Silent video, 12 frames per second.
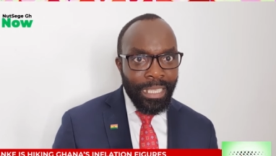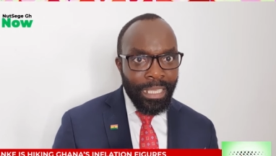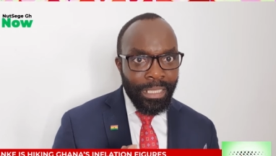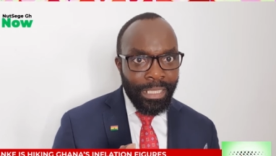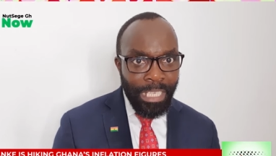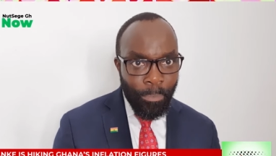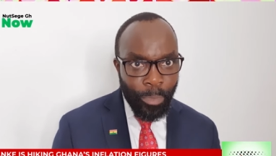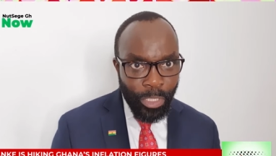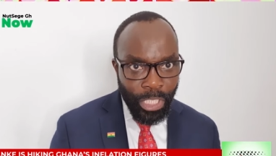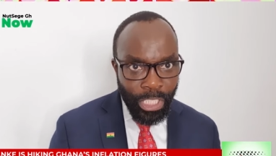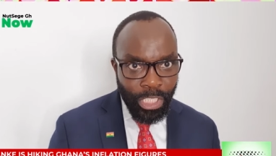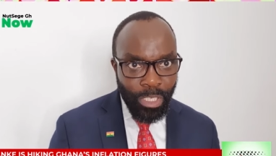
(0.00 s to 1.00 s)
the
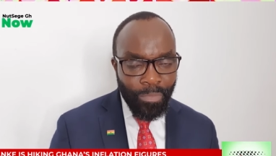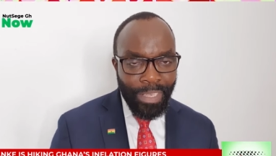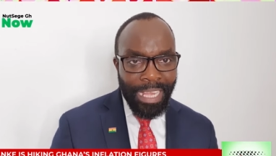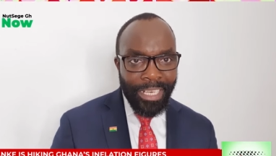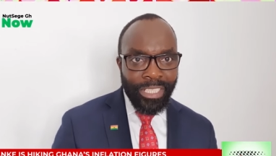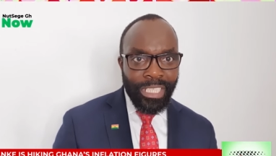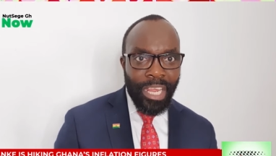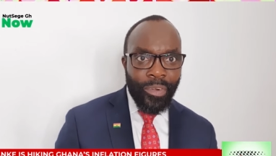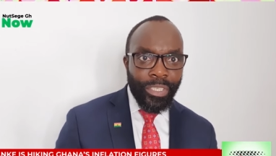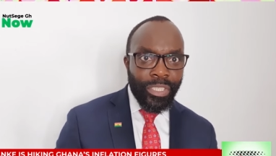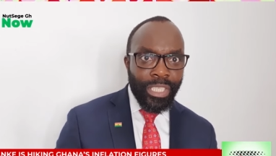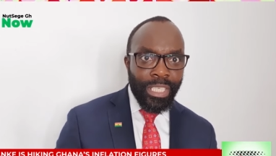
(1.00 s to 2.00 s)
depreciation of Ghana's
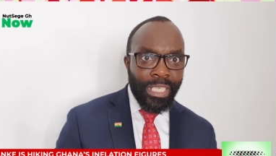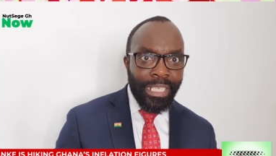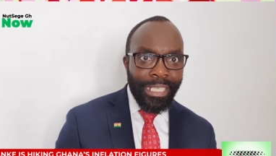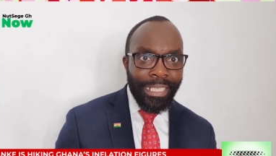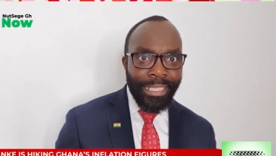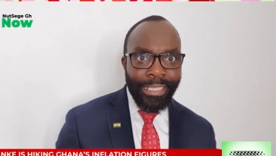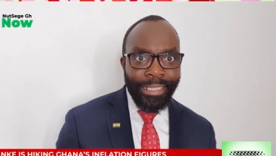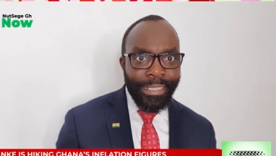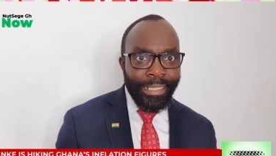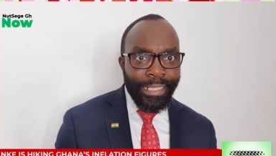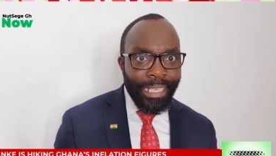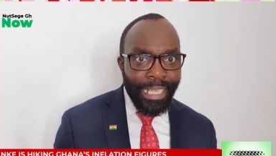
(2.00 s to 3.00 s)
currency
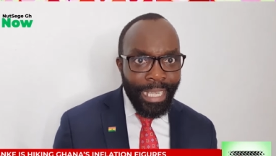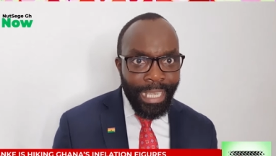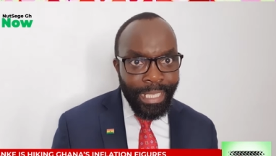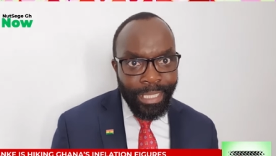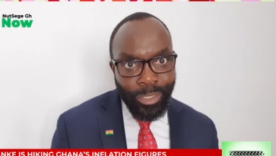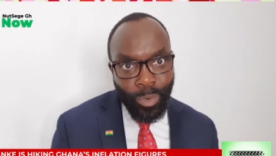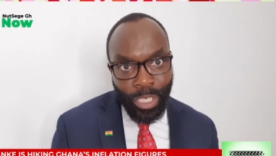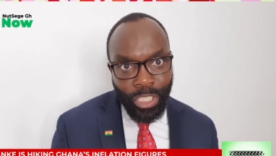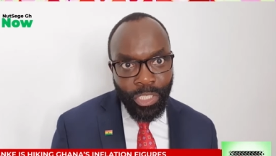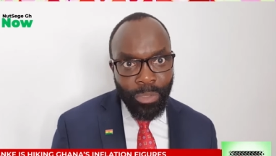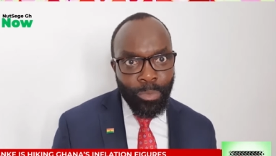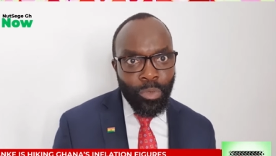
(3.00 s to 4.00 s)
is
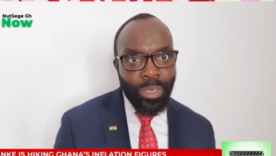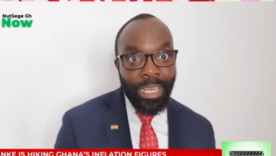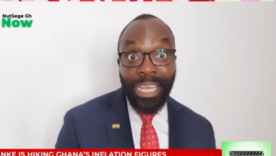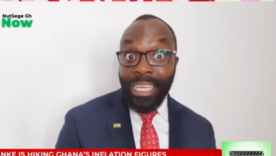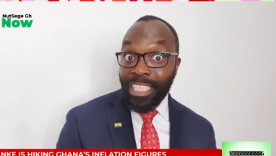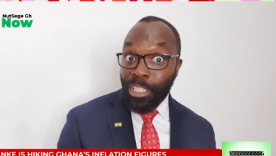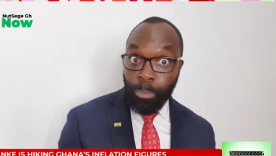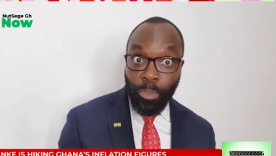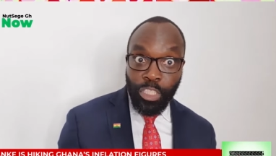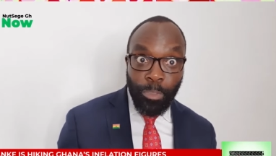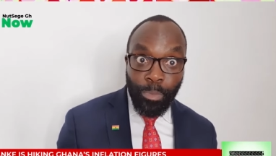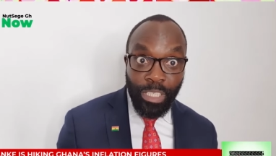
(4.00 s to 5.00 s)
questionable and is
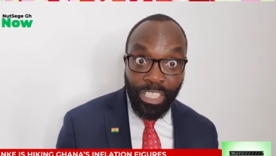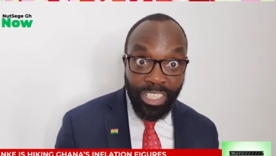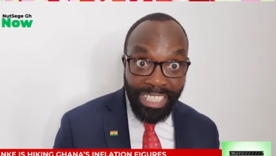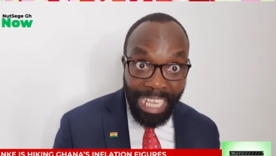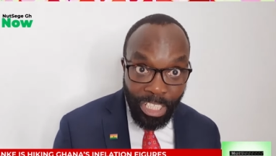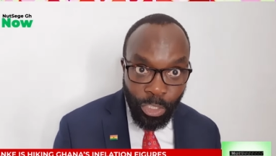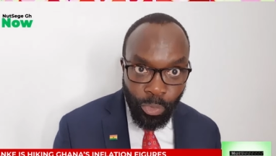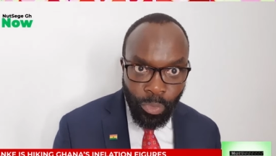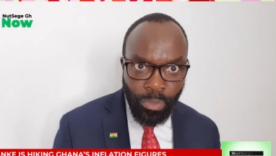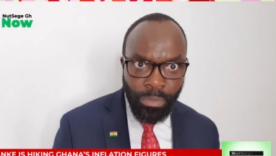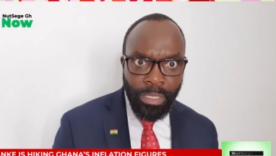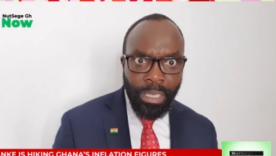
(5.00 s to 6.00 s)
possibly not
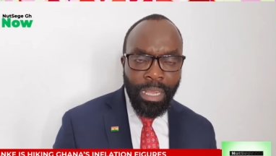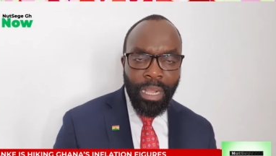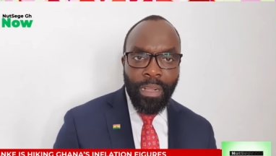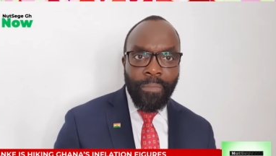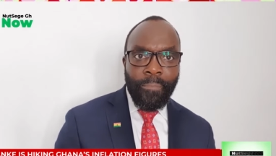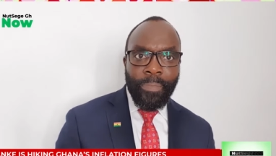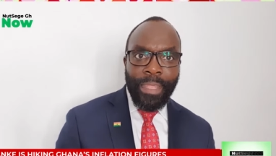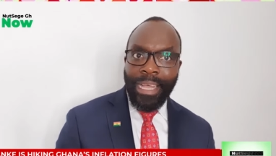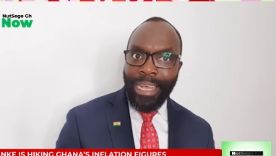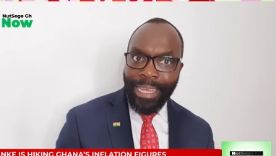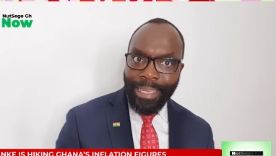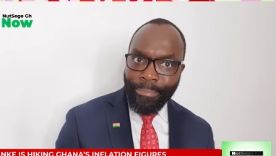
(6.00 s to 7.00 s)
natural.
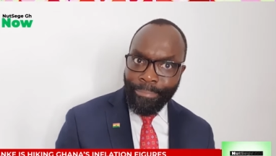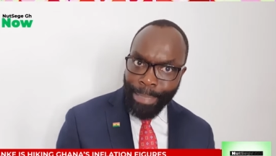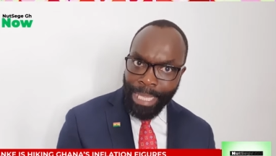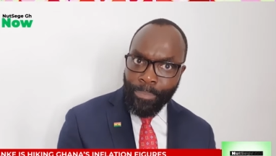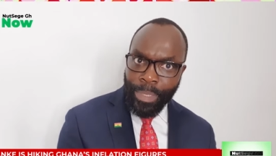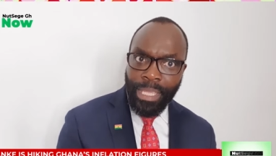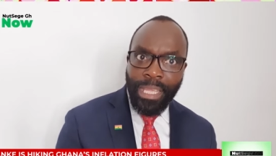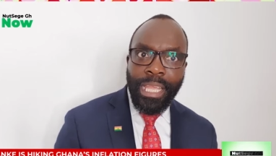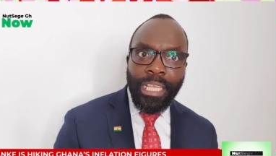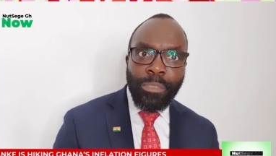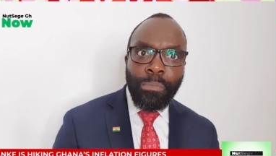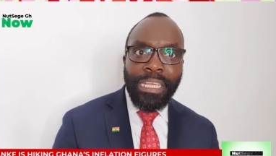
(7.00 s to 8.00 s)
Maybe
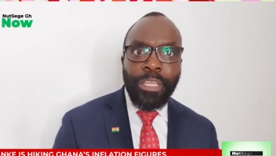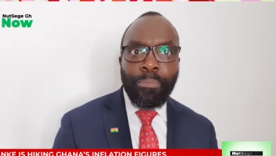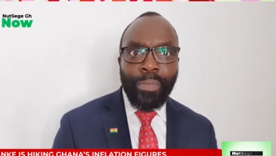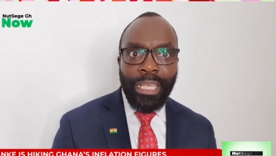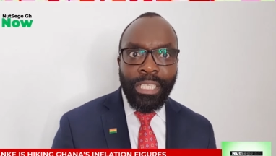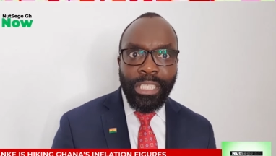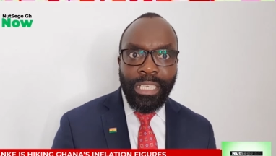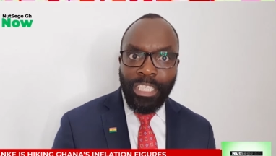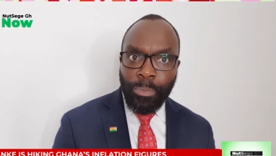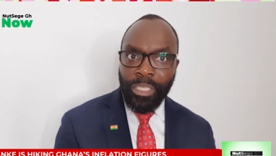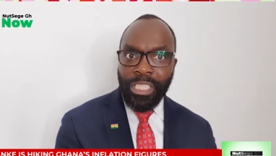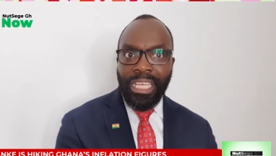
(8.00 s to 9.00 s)
it's manipulation,
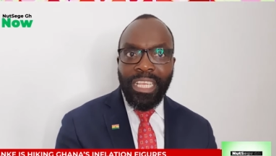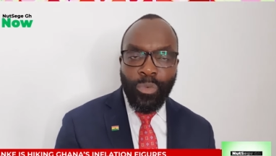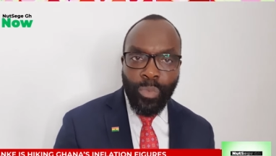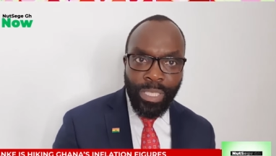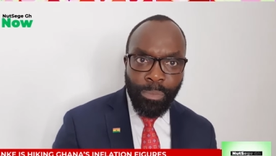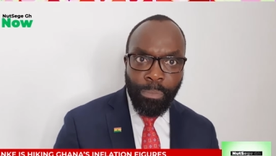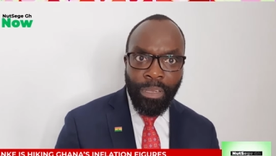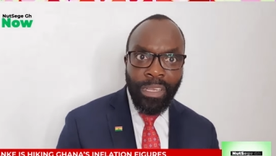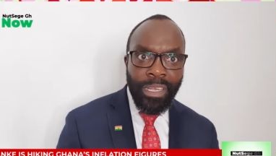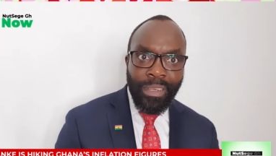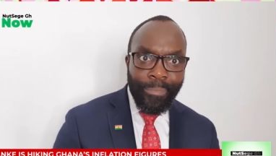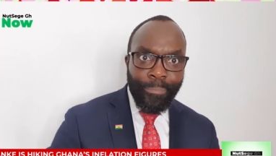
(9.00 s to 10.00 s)
especially with
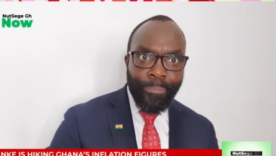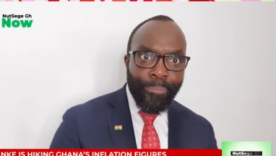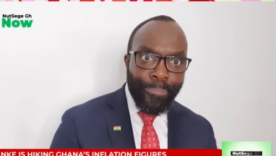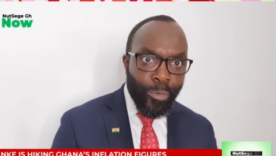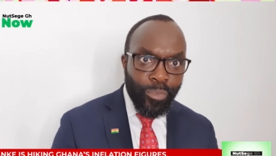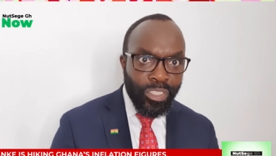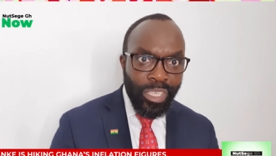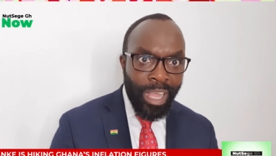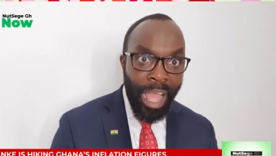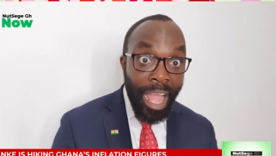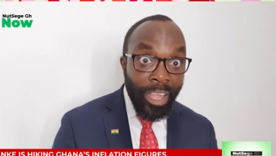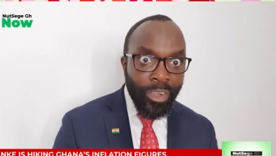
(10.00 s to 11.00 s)
Professor
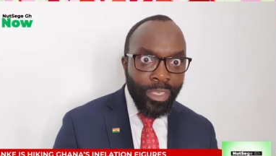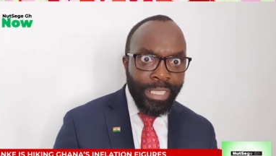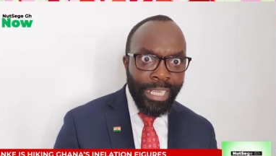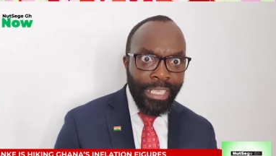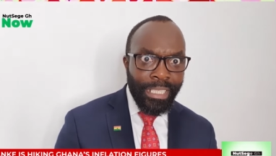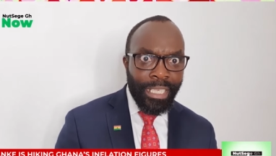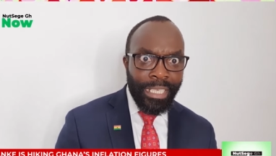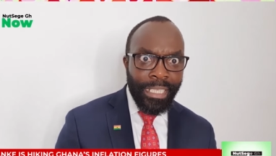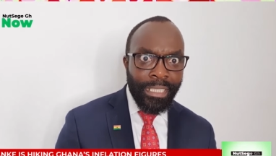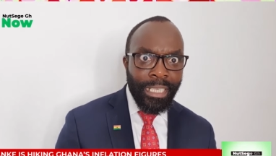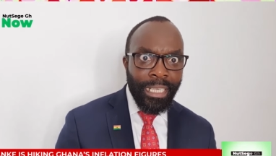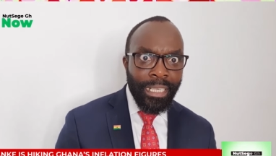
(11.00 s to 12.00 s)
Hanke on the internet